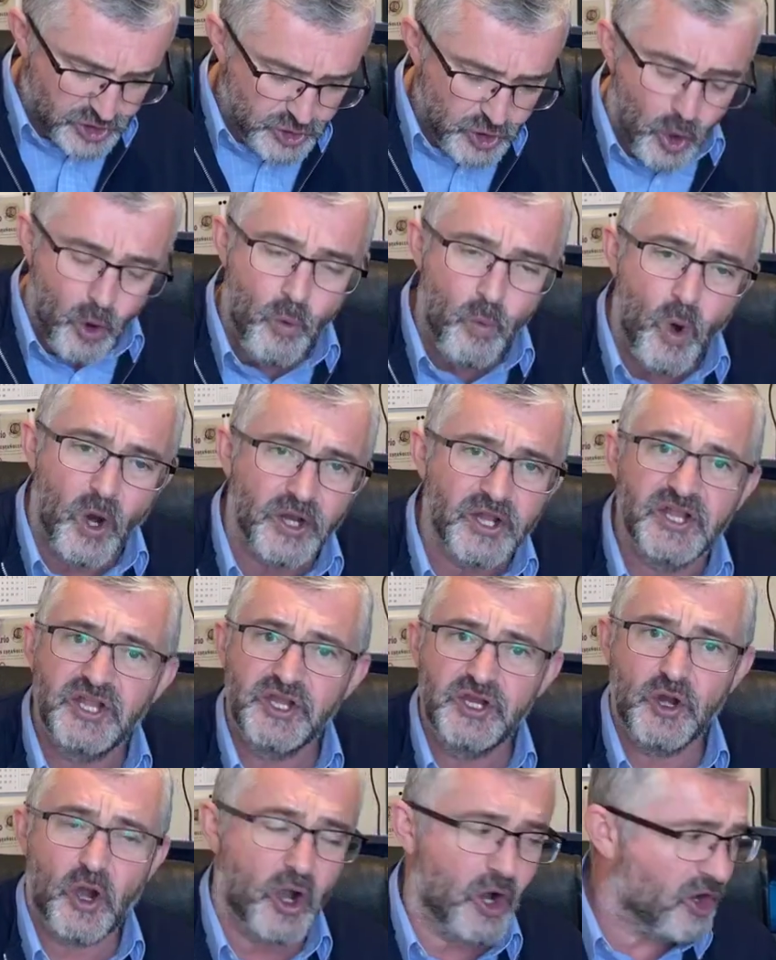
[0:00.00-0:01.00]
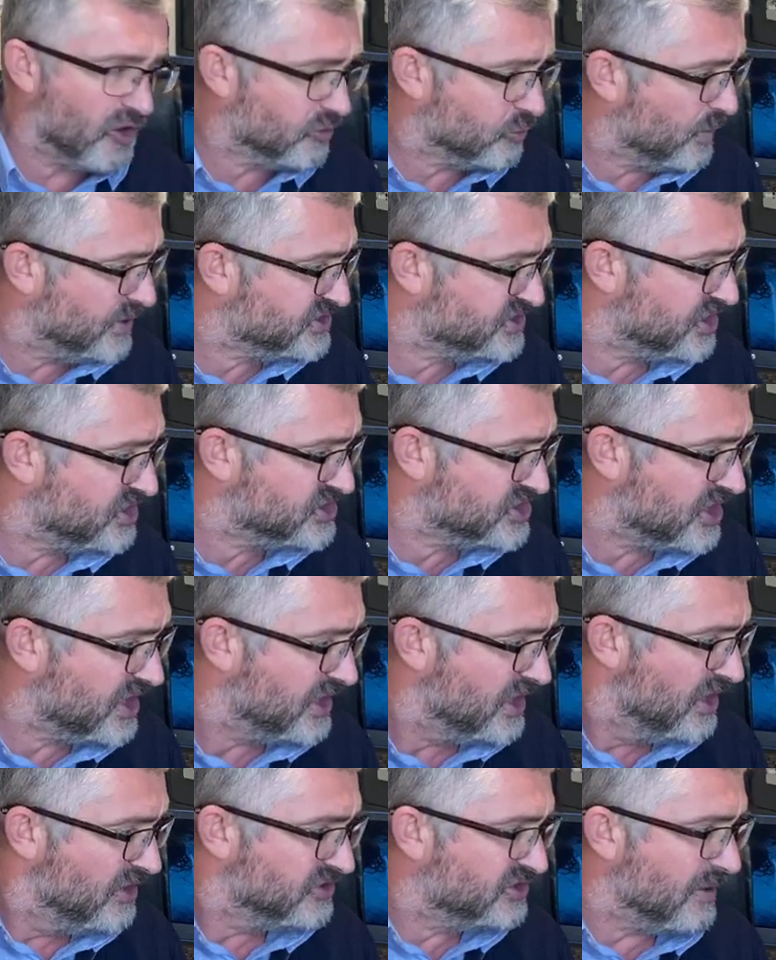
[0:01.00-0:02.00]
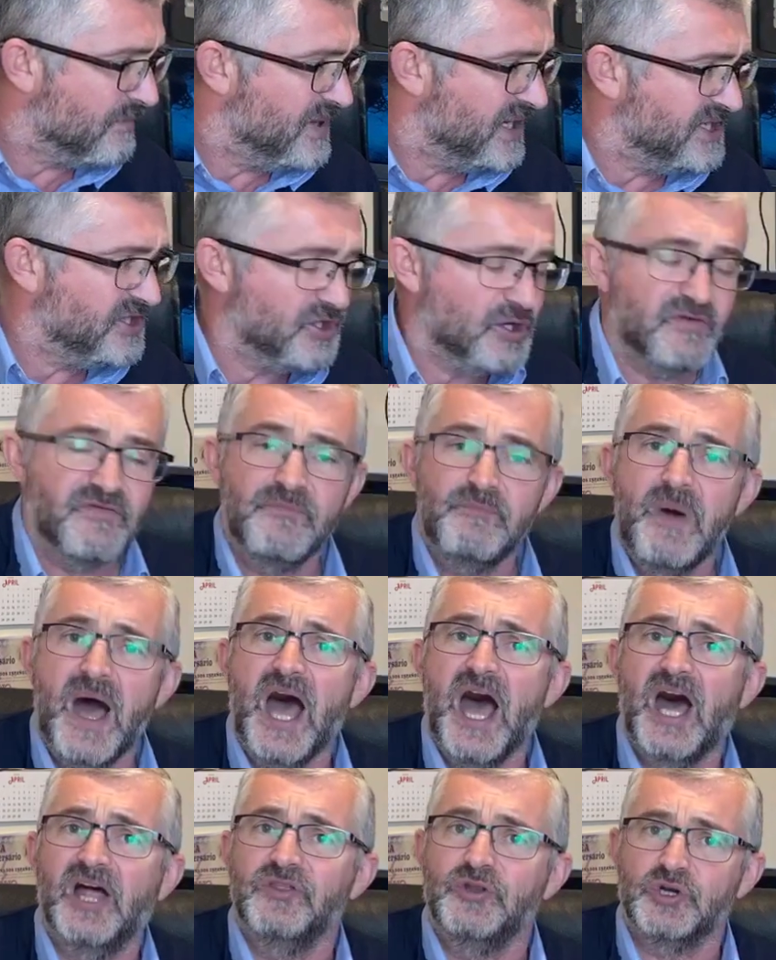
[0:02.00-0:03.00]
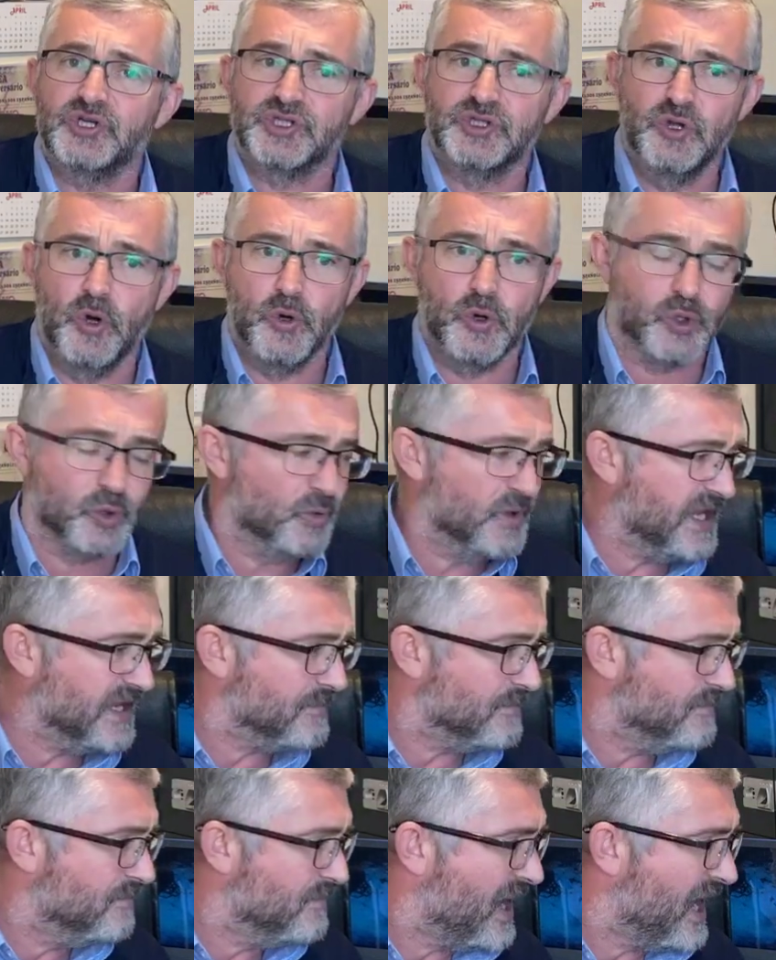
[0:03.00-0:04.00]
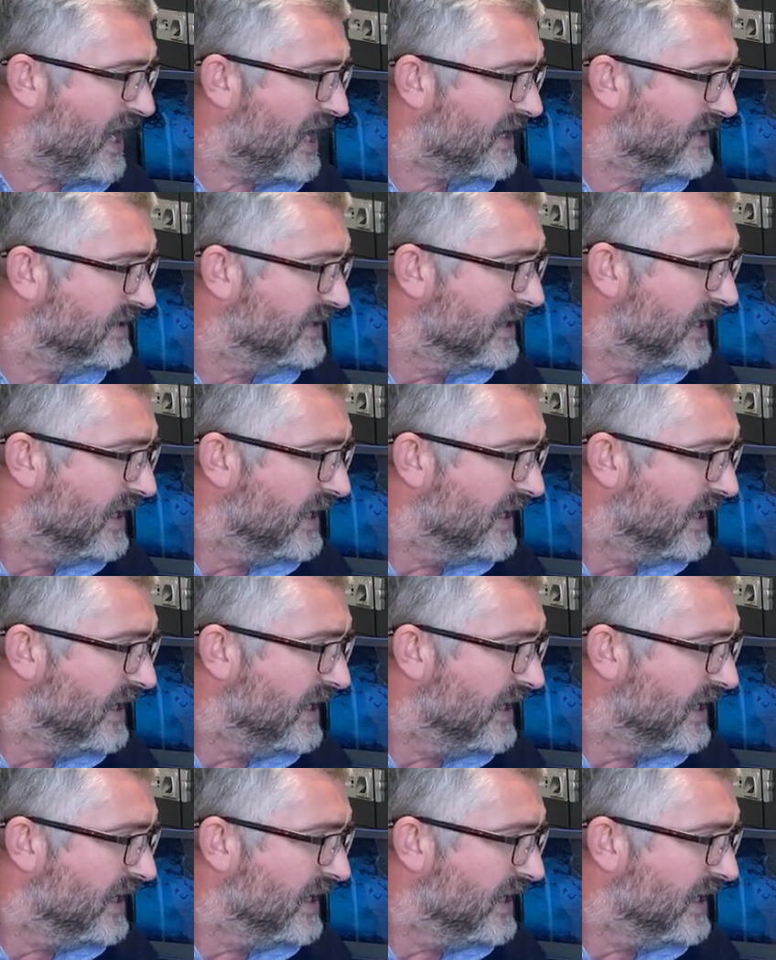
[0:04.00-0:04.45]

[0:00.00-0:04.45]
no one in the earth, which is a dominion of man. There's no great man